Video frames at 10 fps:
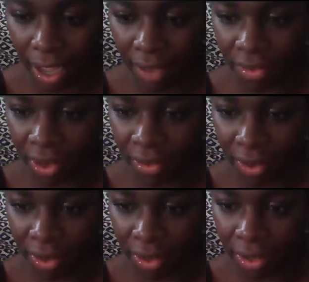I've
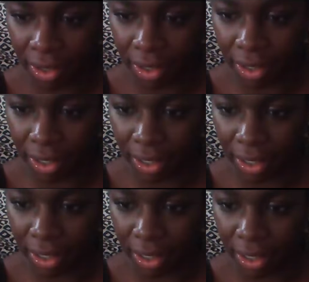never
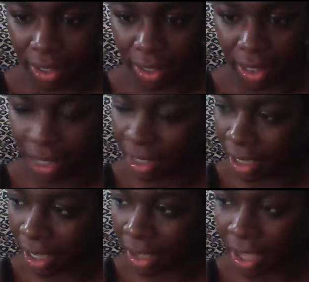he,
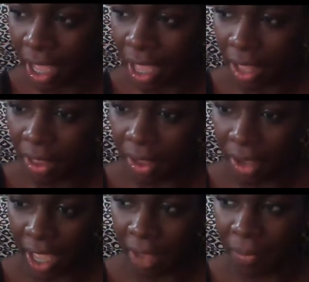he
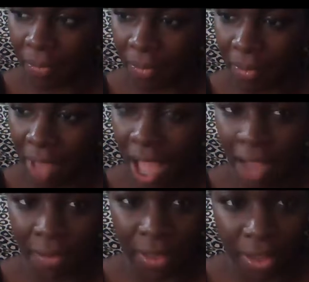okay. I
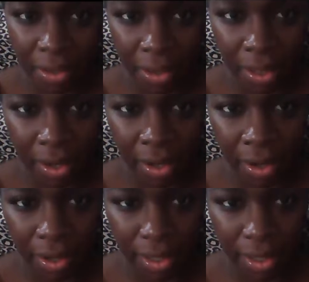have to deal with her